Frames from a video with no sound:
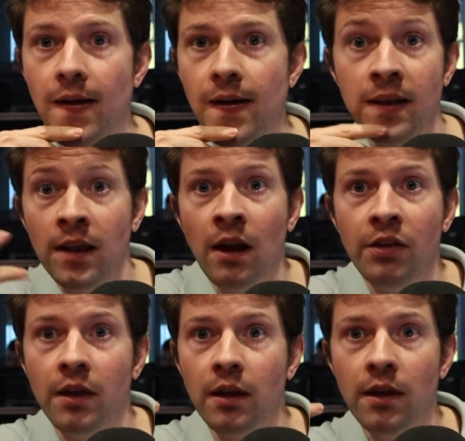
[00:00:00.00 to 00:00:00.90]
He did
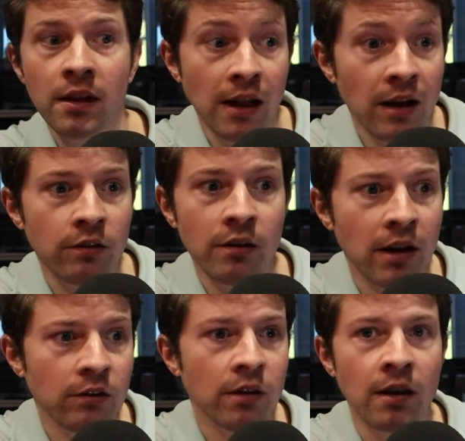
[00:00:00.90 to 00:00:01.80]
nothing. He
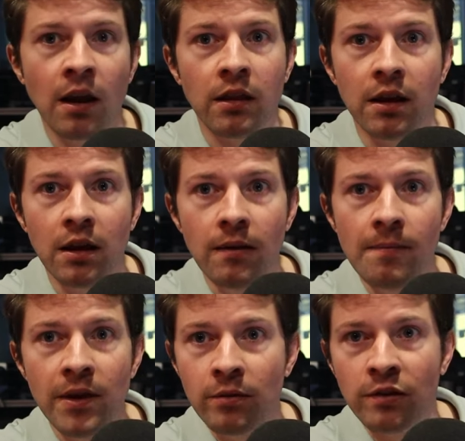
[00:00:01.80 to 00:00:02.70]
literally did nothing.
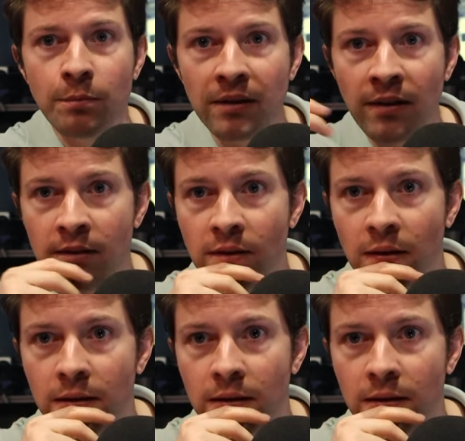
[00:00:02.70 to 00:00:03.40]
He was a spectator.